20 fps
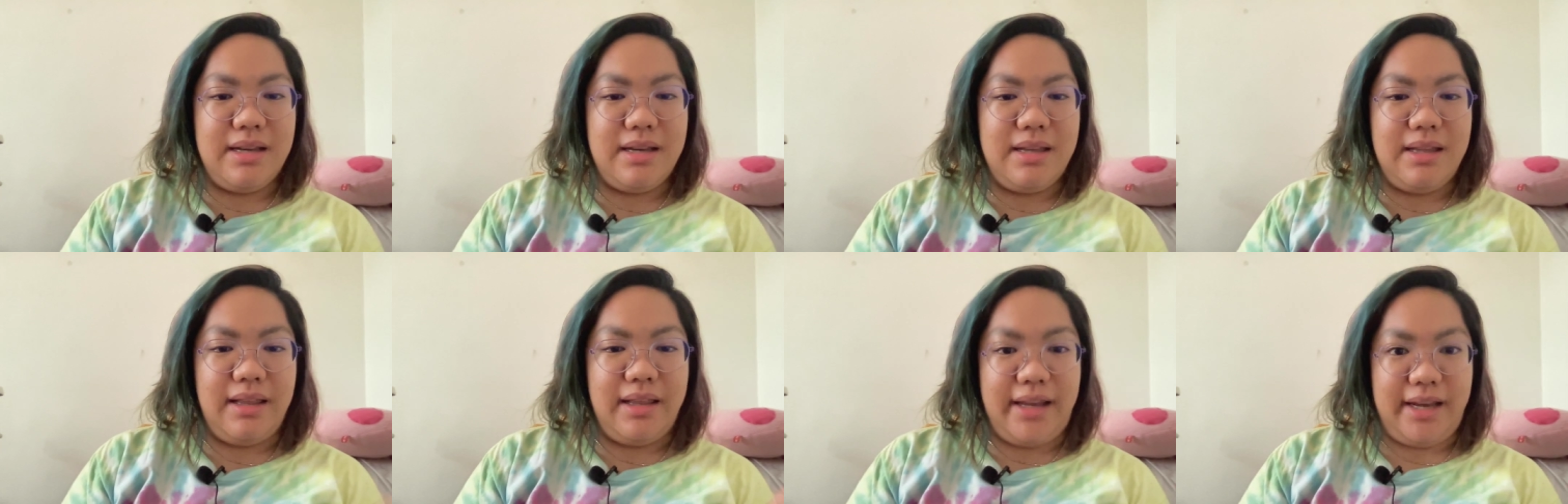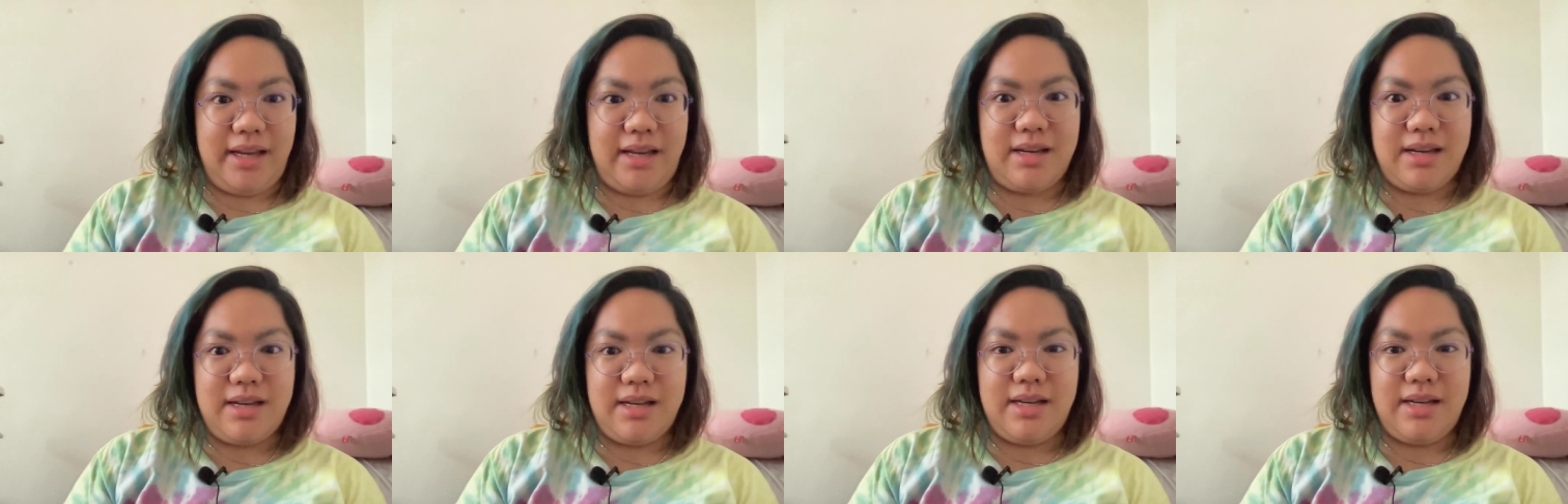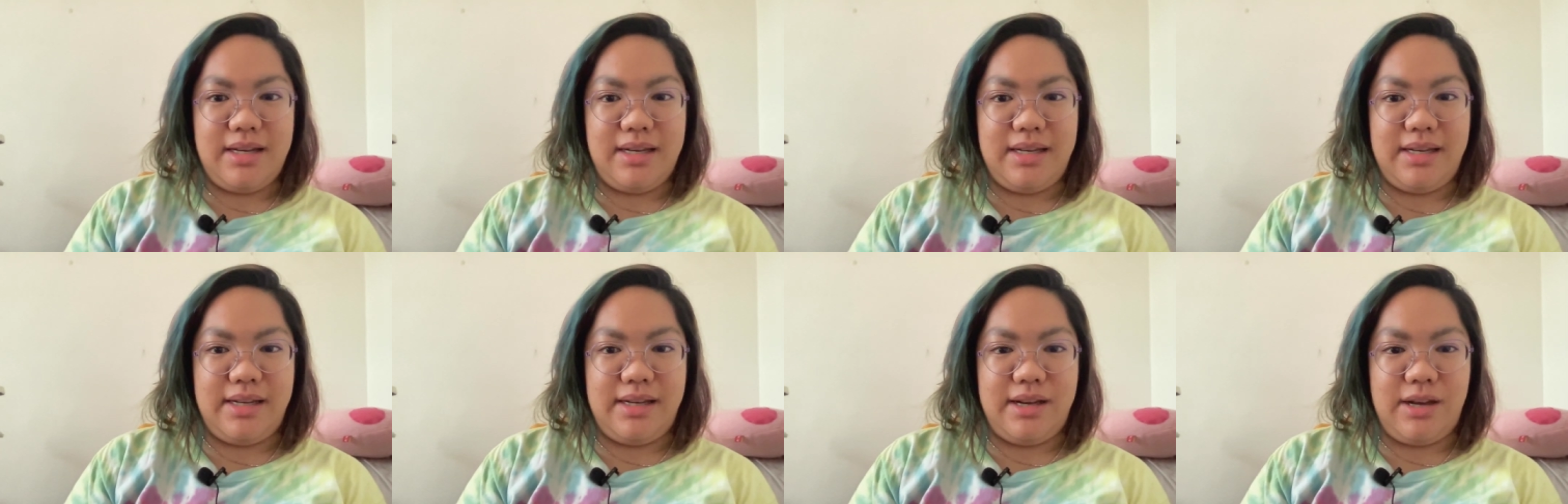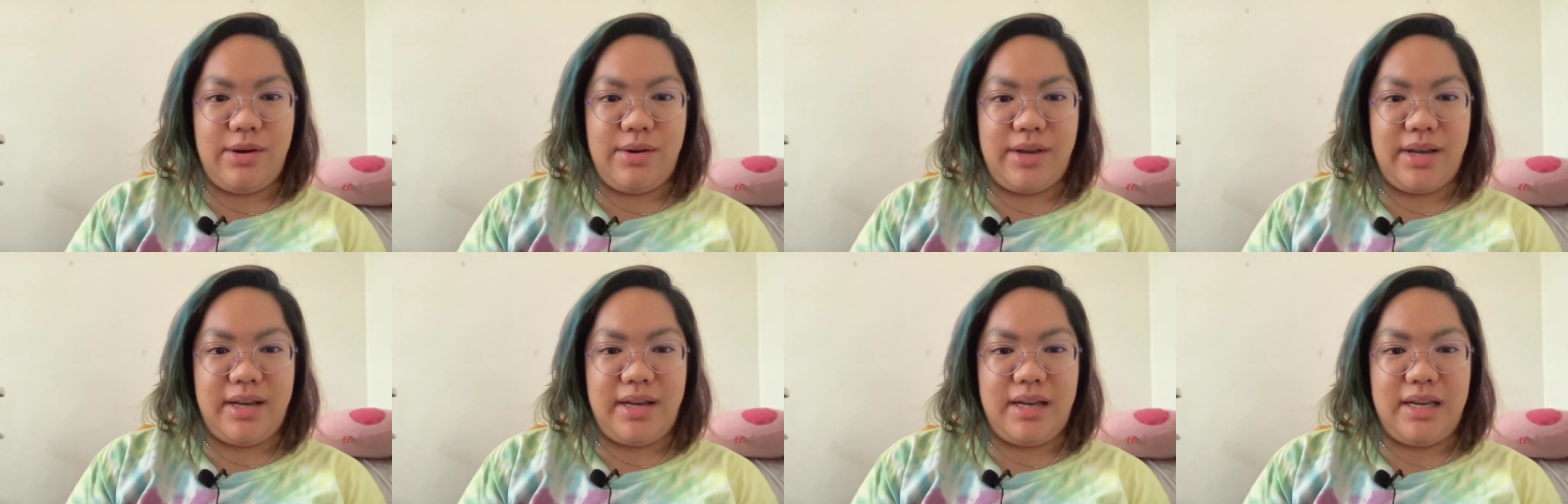Link.
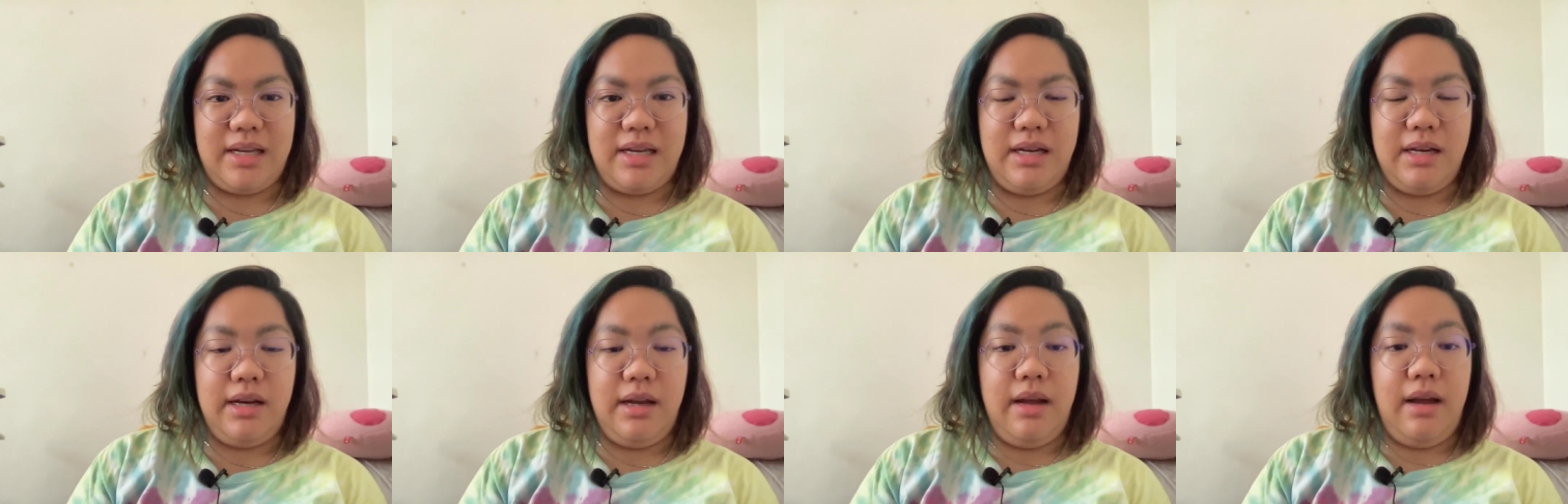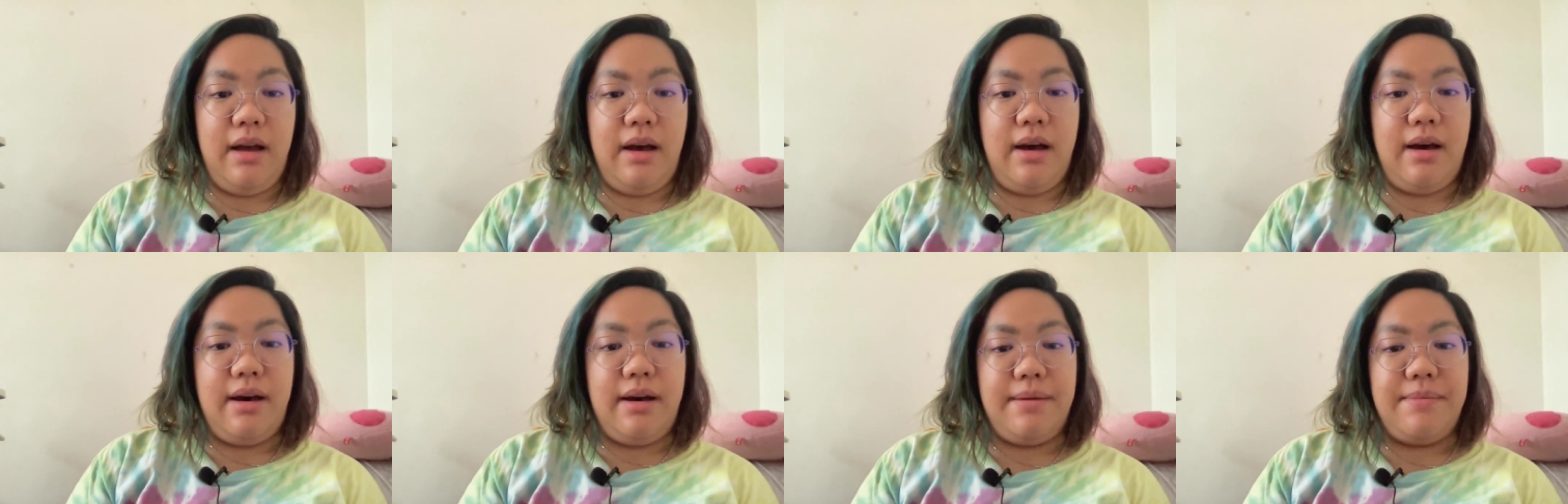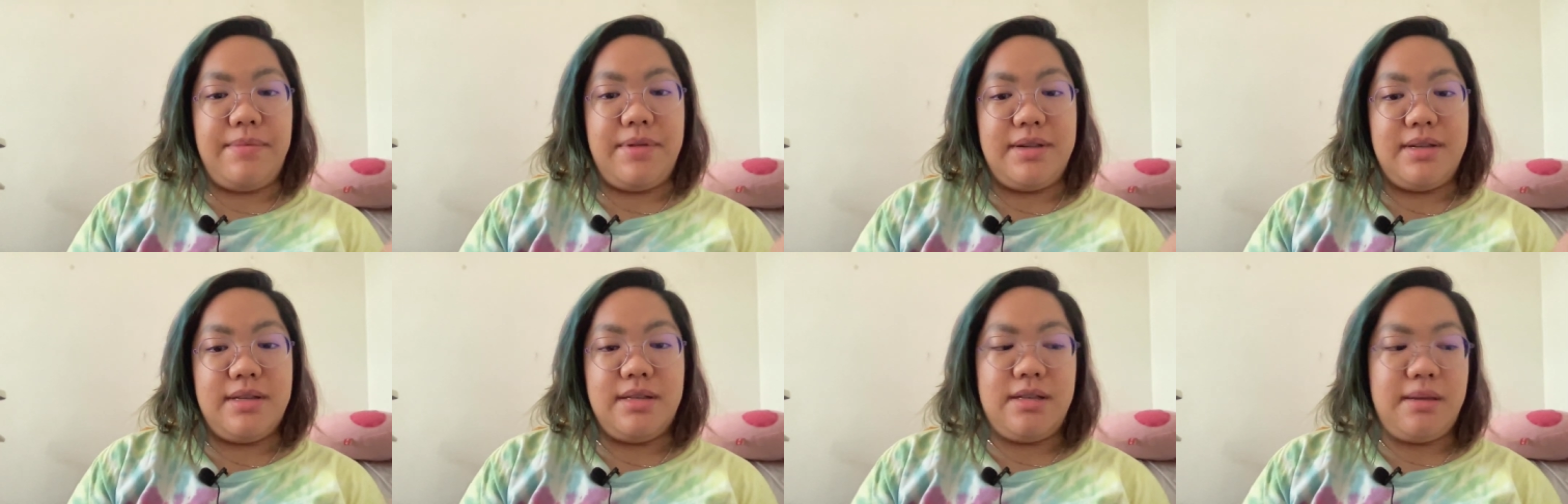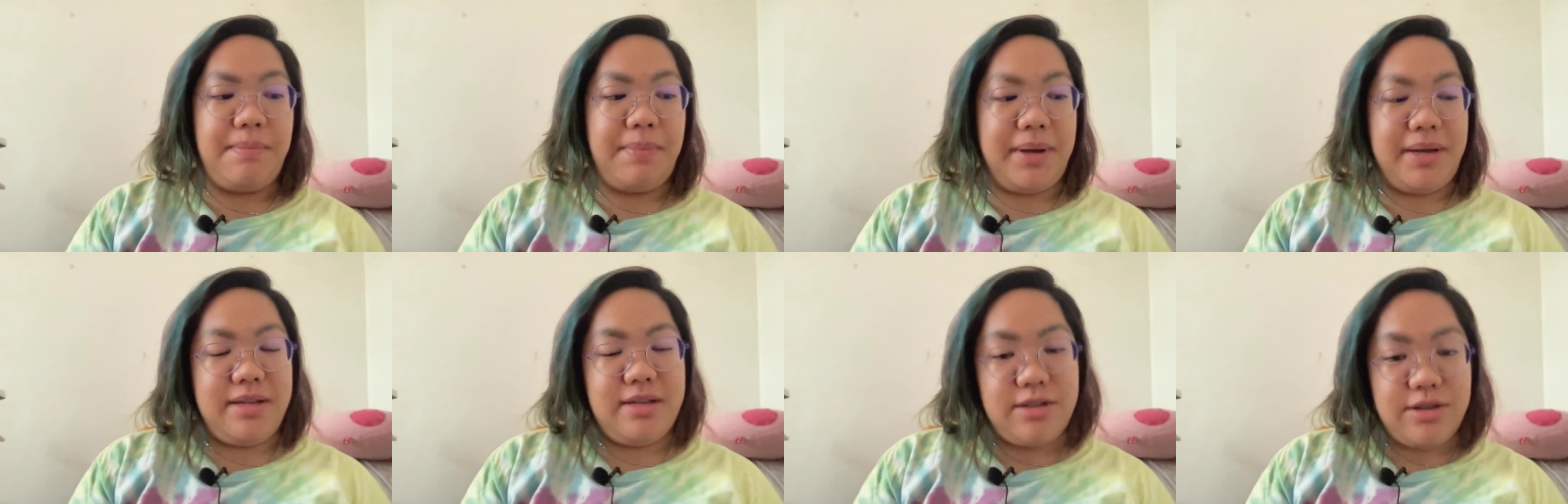Okay, this is a
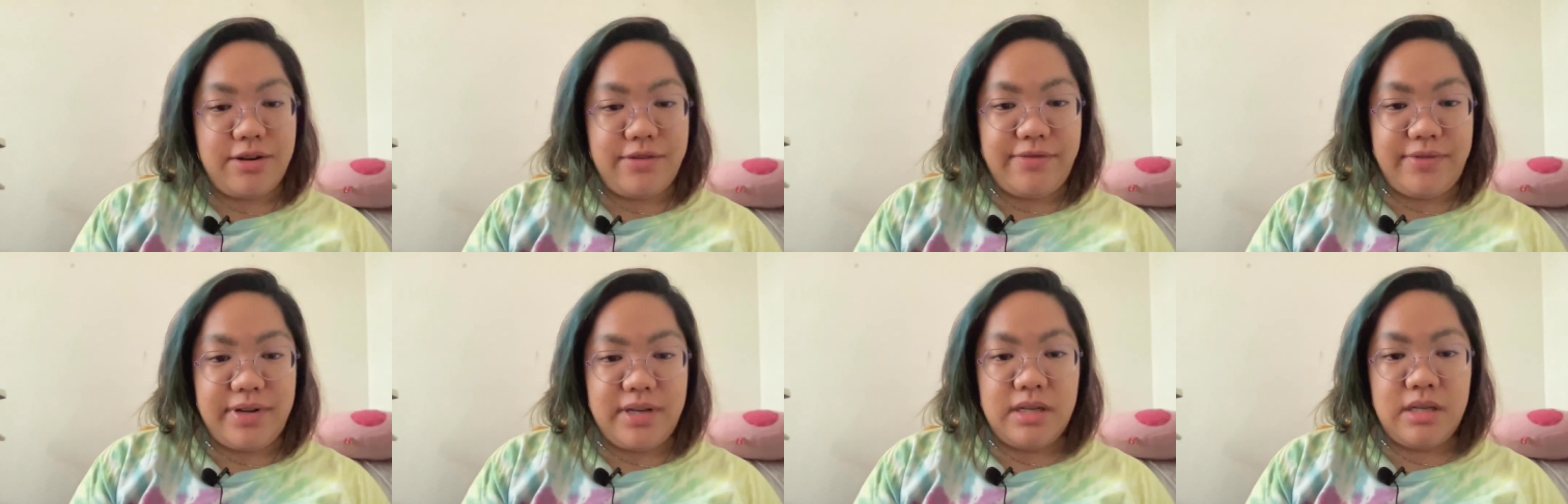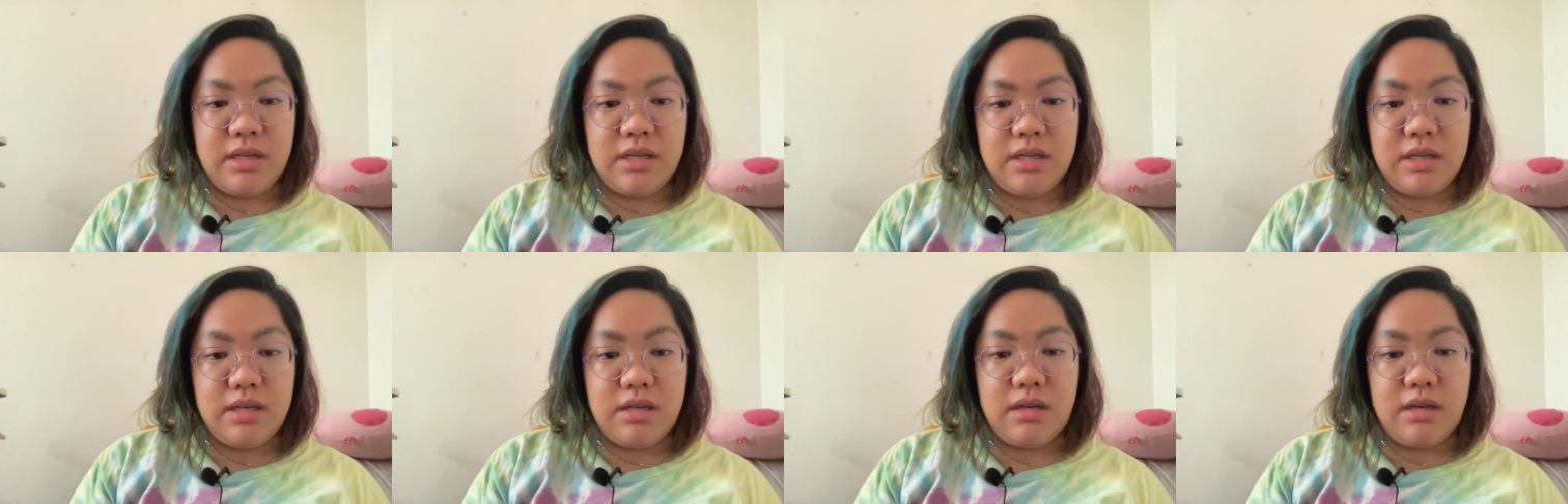paid service,